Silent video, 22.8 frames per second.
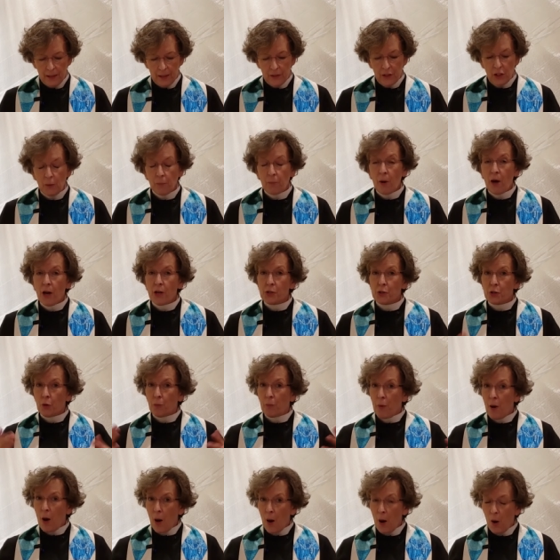The Apostle
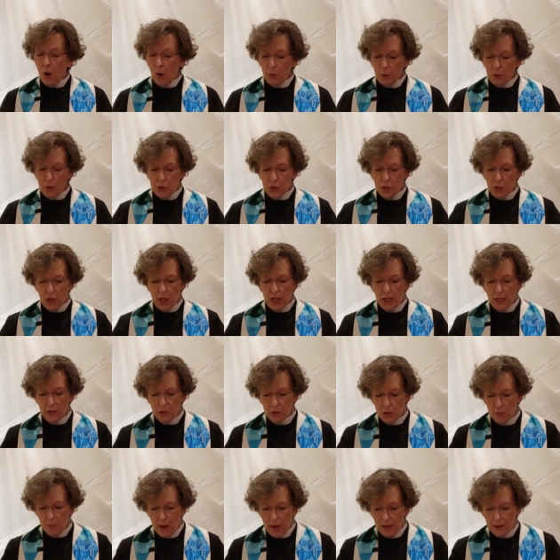Paul was
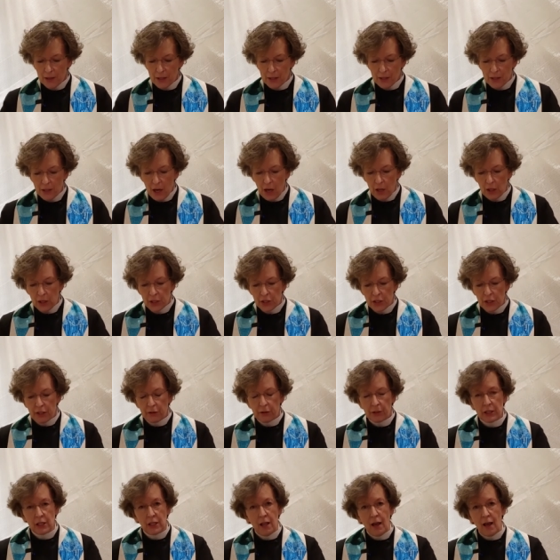changed by this
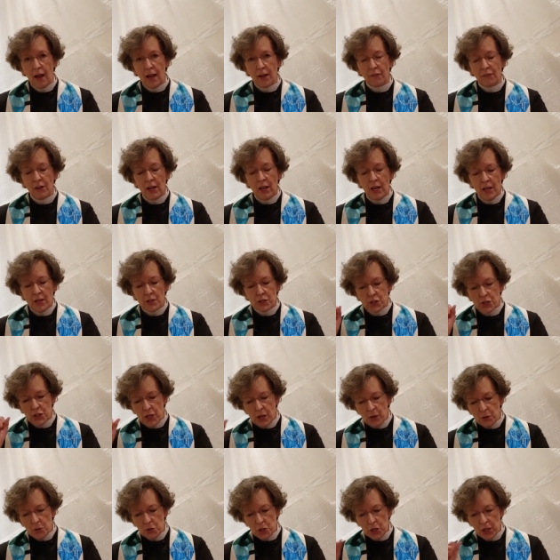solitary life,
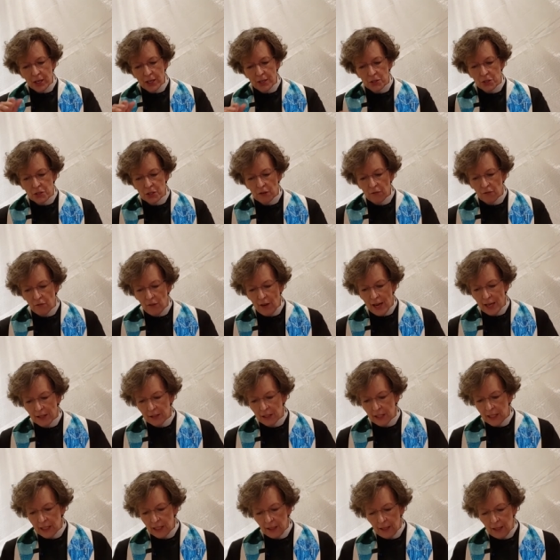so changed, in fact,
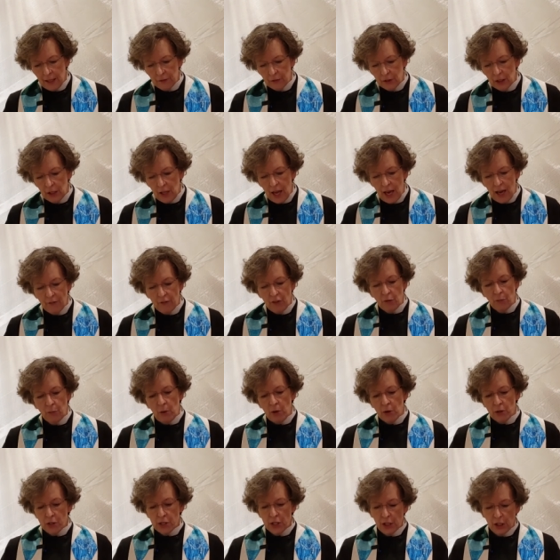that he left the life of
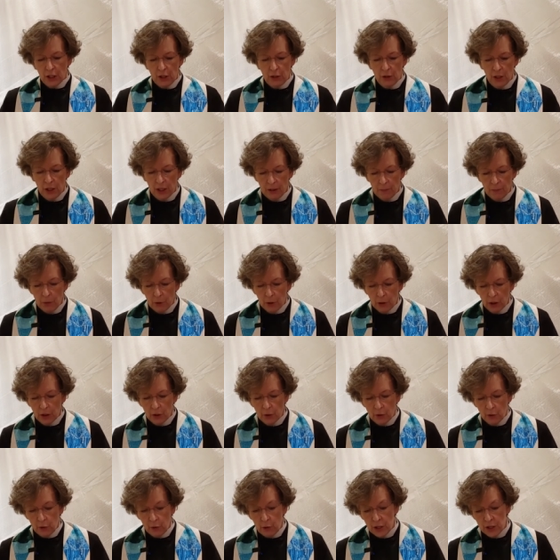persecuting and
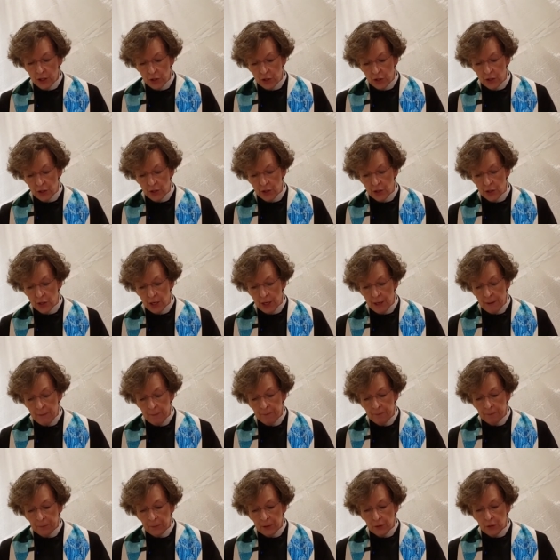murdering Christians
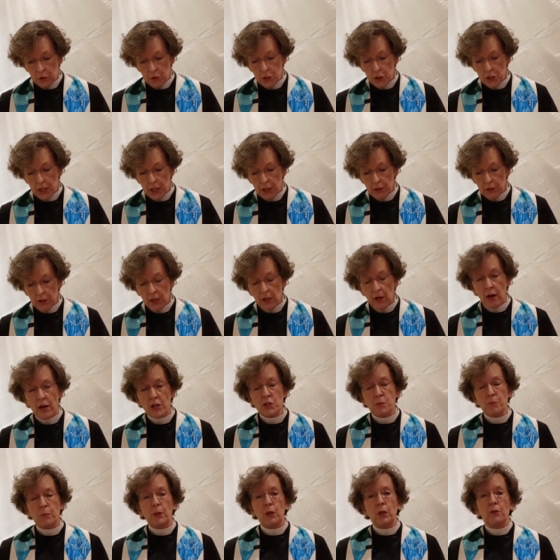to share the
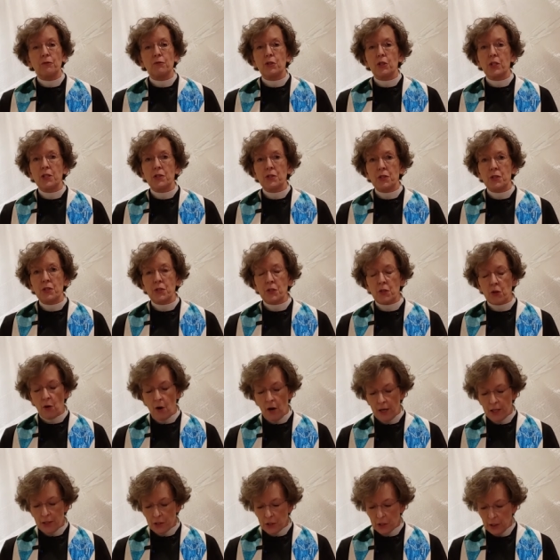gospel of Jesus
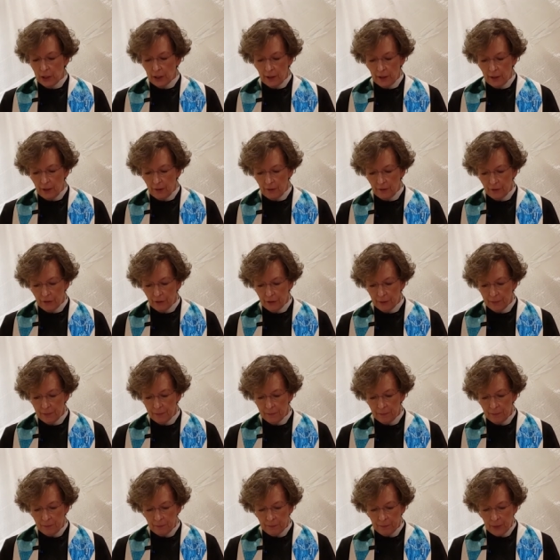Christ's love.
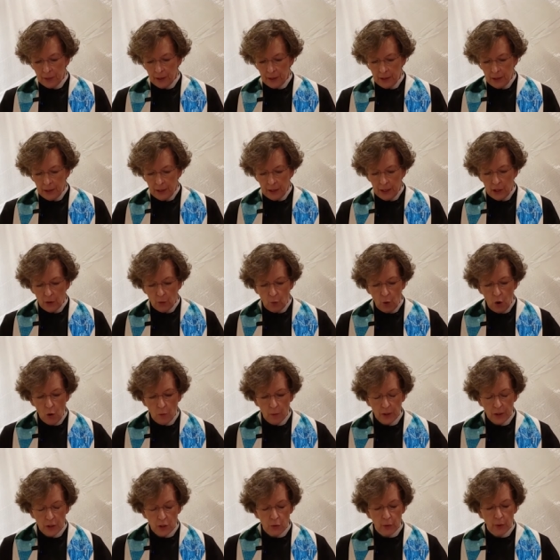In
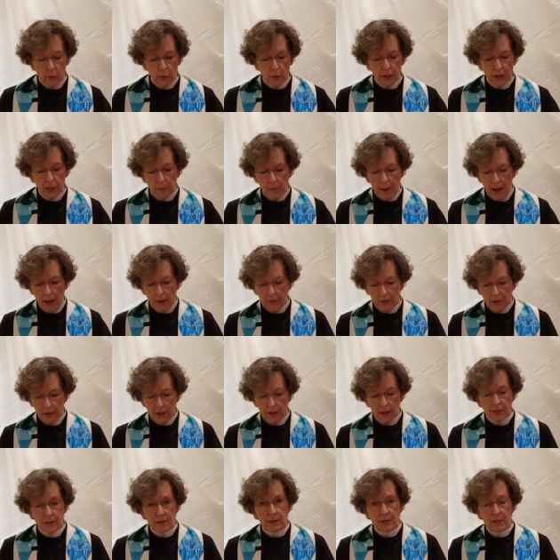Romans, we read about
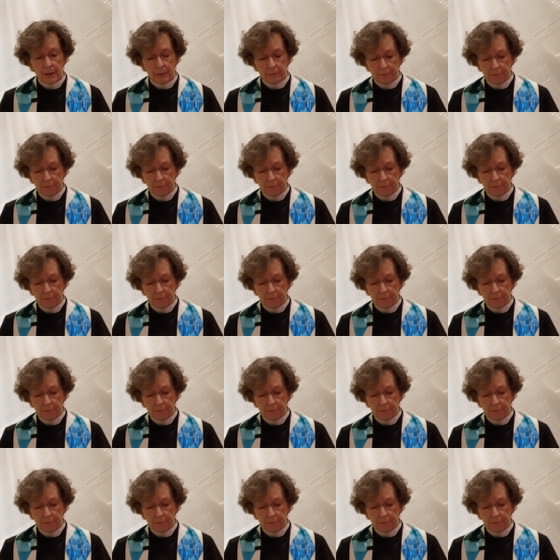this.